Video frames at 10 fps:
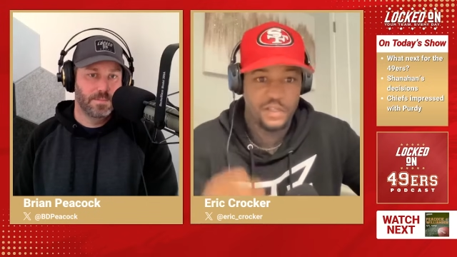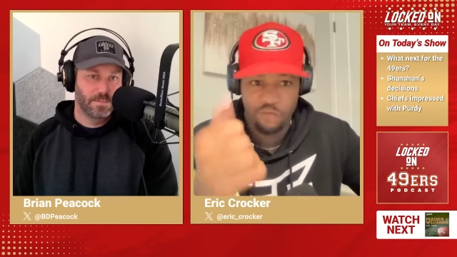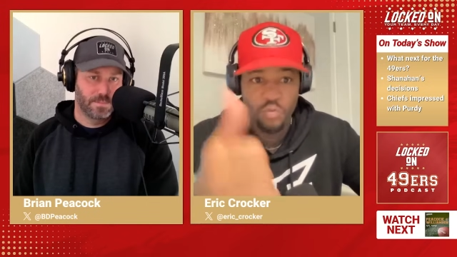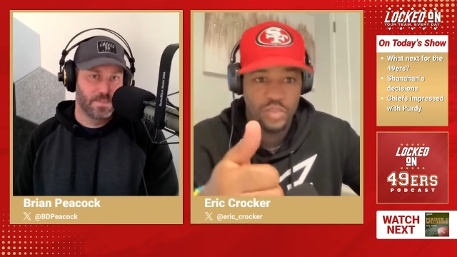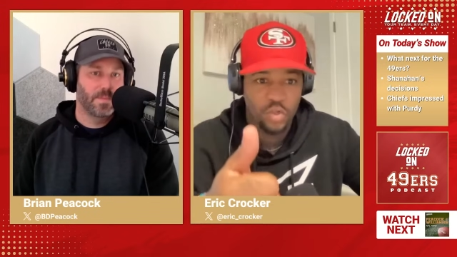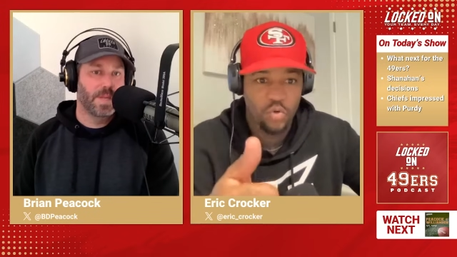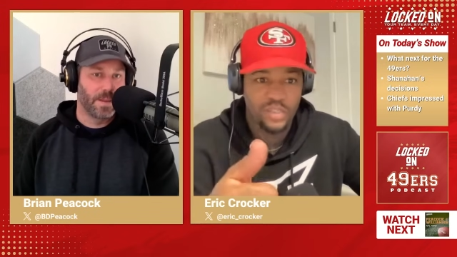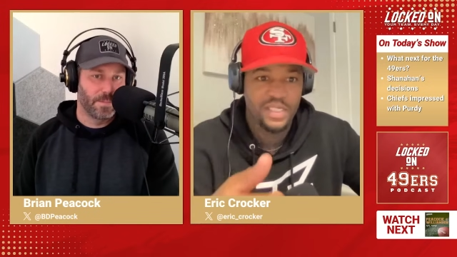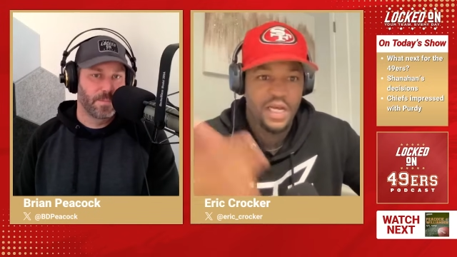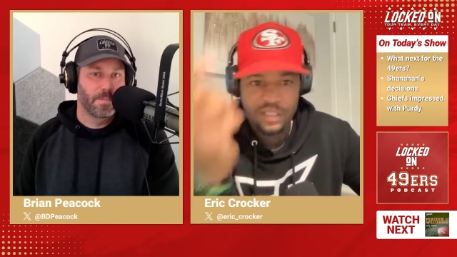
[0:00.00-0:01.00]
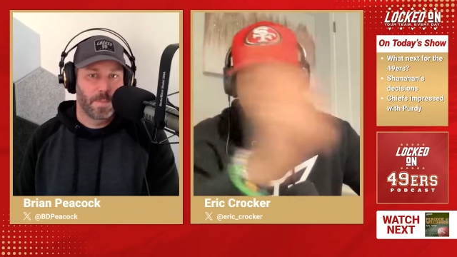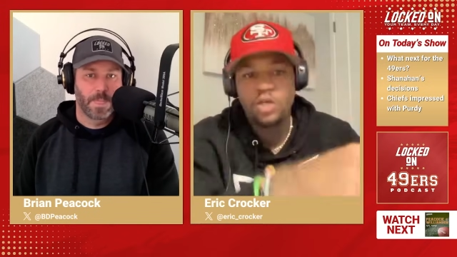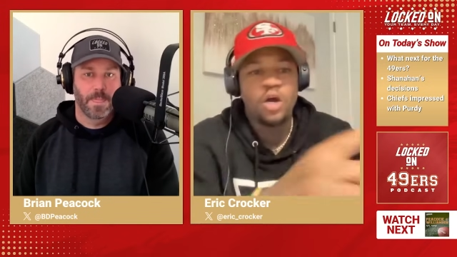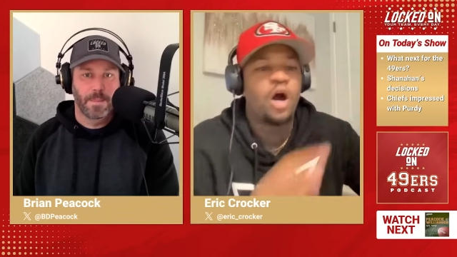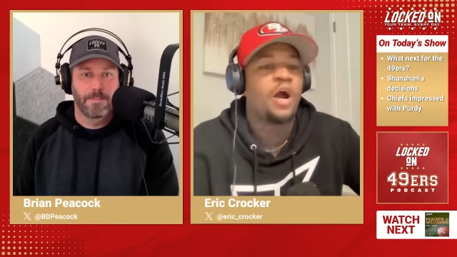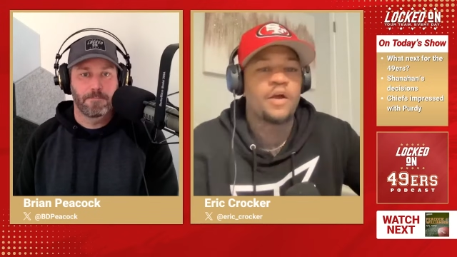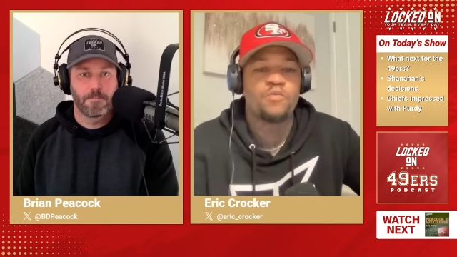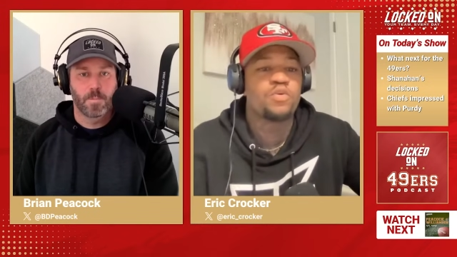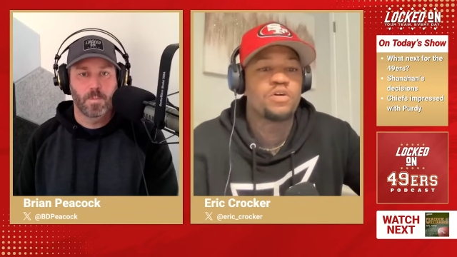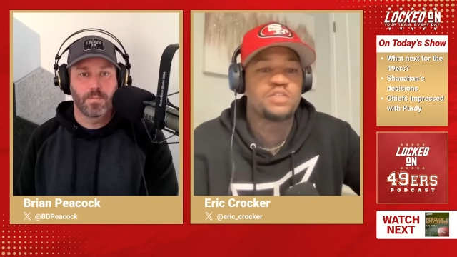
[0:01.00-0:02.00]
Speaker 1: If you win the coin toss, all right,
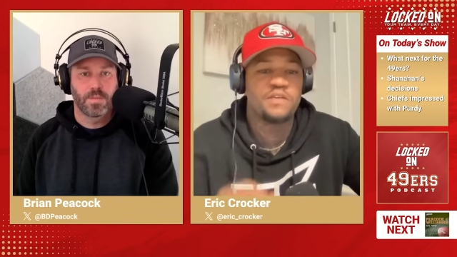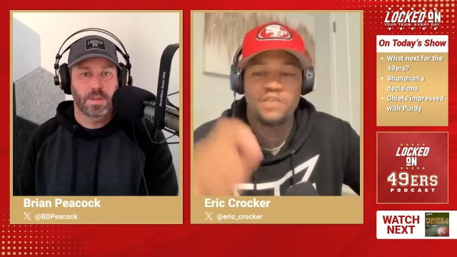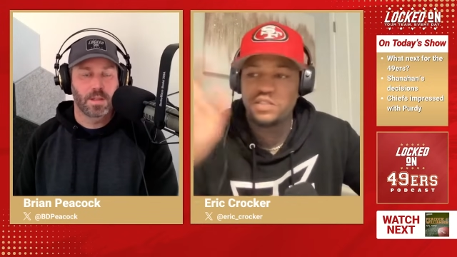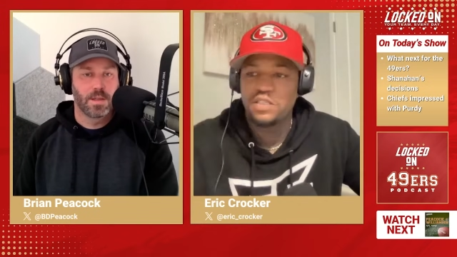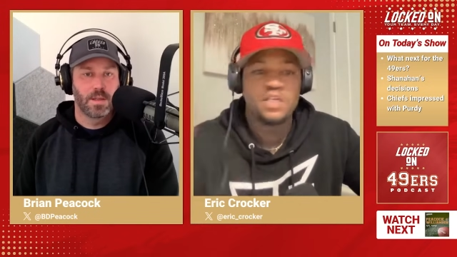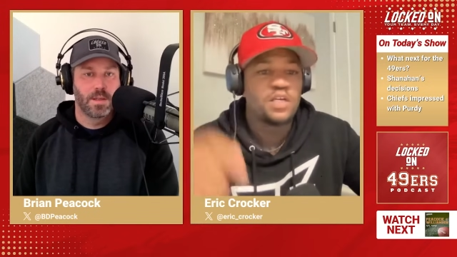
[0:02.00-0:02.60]
we're on defense.